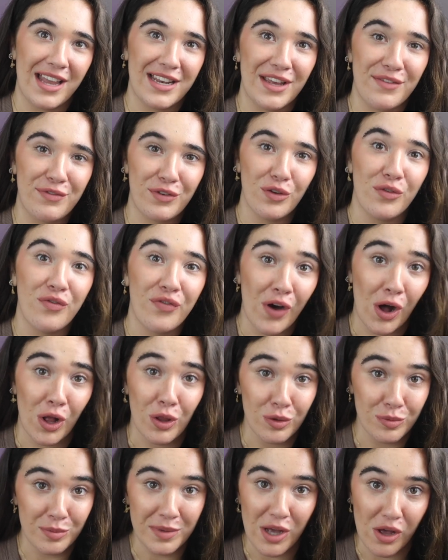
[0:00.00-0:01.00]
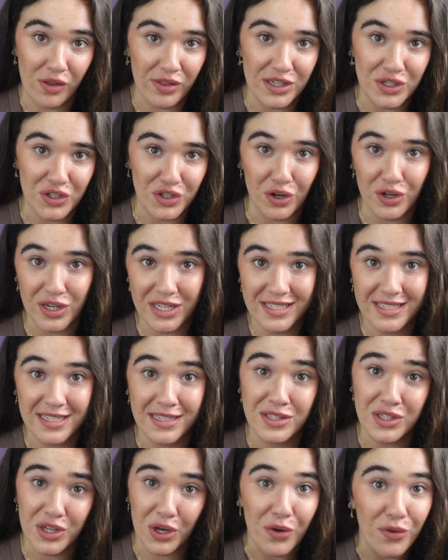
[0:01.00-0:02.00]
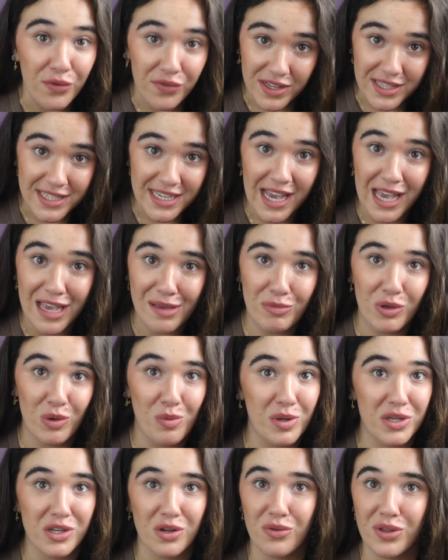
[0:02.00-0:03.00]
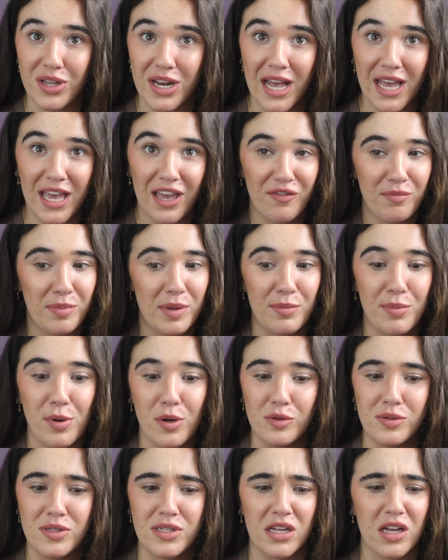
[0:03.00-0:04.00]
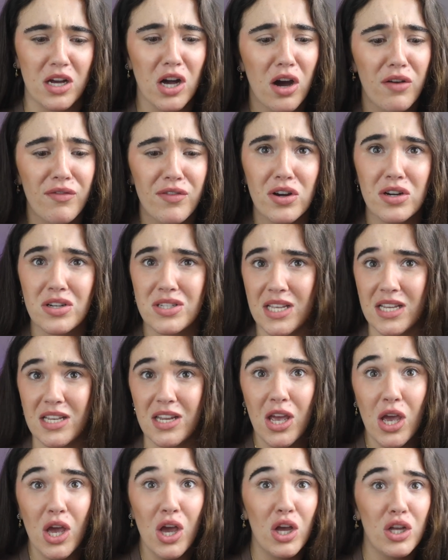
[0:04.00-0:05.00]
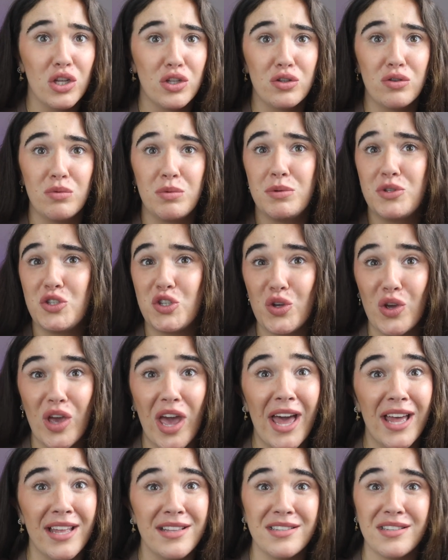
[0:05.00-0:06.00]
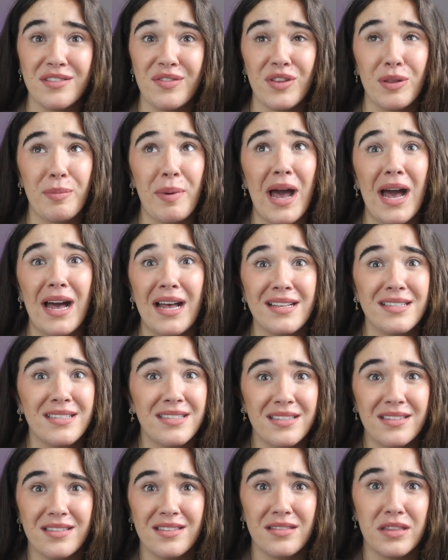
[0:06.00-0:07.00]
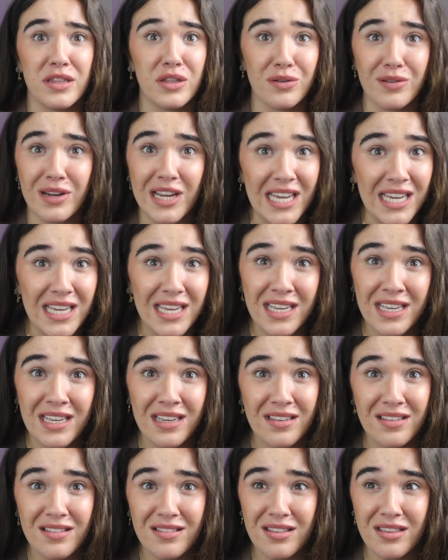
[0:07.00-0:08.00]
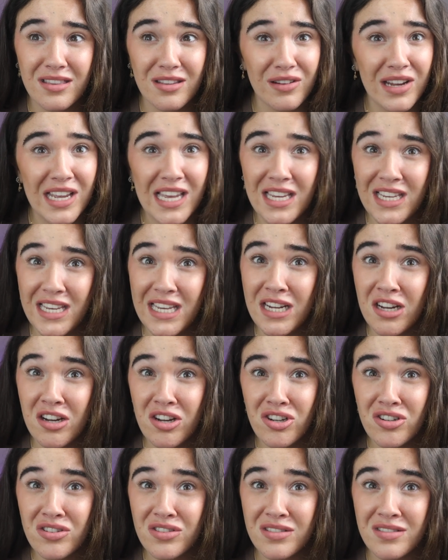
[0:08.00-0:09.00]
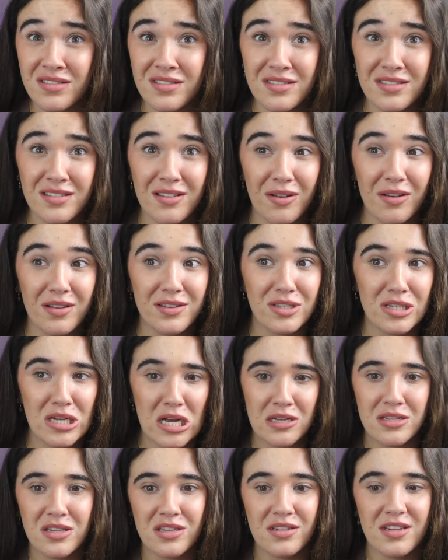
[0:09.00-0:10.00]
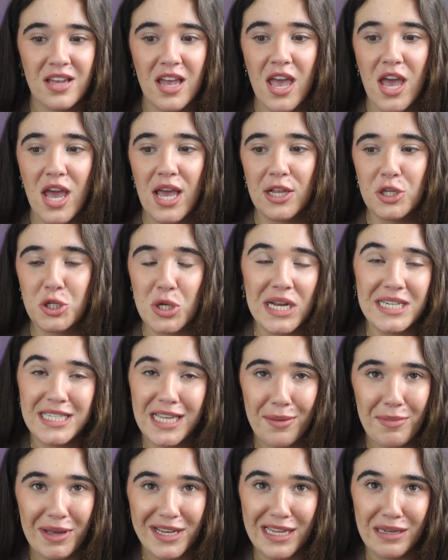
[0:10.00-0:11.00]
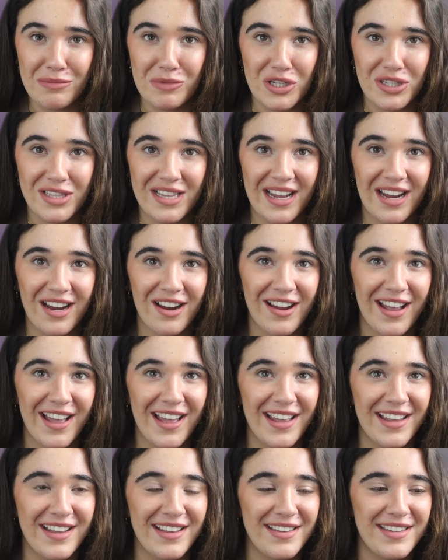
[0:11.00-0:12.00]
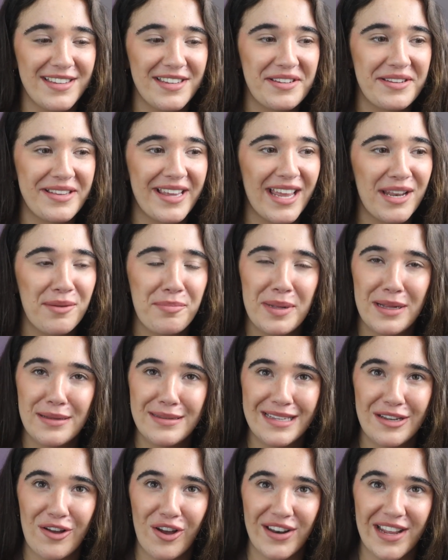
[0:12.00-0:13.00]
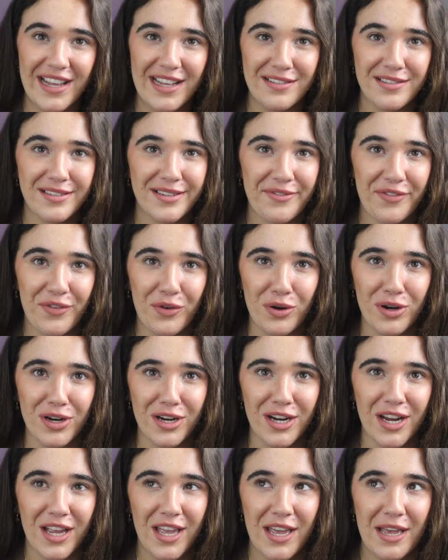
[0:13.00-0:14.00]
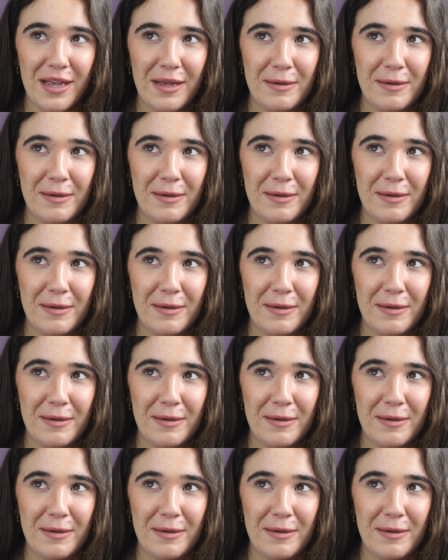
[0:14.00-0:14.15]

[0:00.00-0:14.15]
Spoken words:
And if you followed me on this journey since COVID time, you would know that I have been posting covers and duets for the past three years, just trying to get my name out there and kind of build an audience for